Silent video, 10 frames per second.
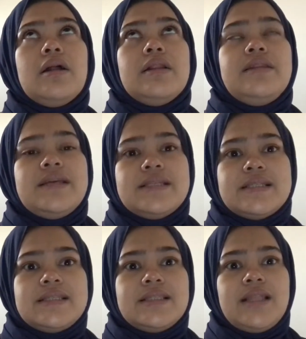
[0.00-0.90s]

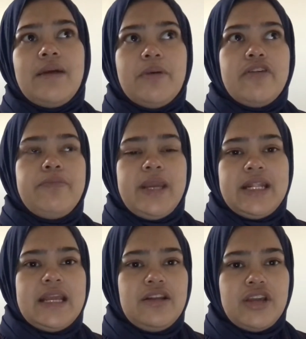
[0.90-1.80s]
this type of pain
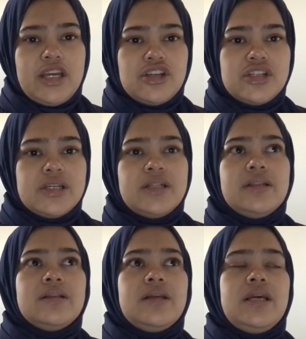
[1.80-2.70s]
education
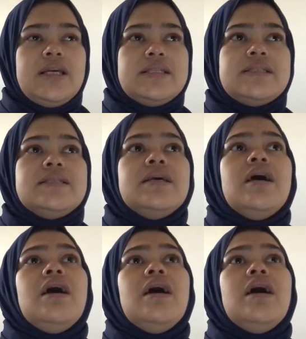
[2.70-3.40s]
is